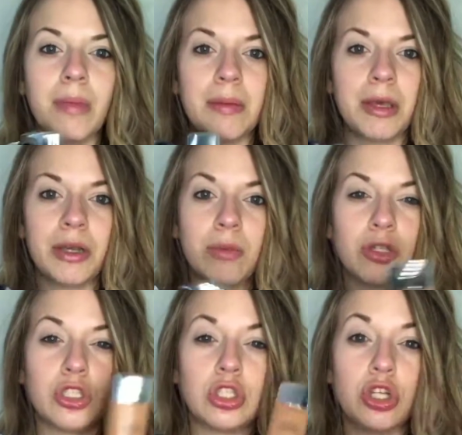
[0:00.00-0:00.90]
BB Cream,
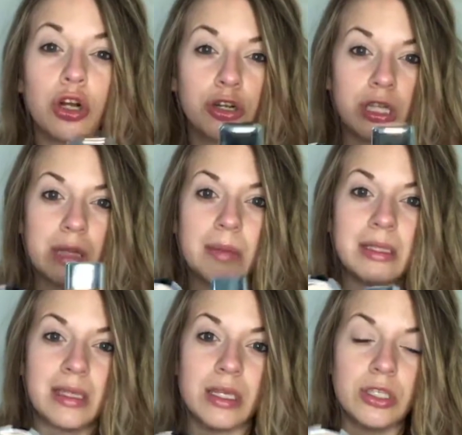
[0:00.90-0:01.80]
which is darker than my
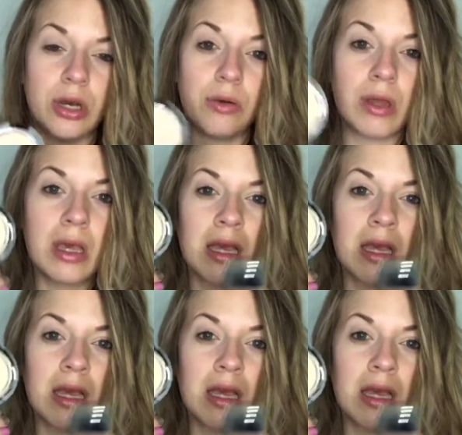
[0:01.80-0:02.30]
skin tone,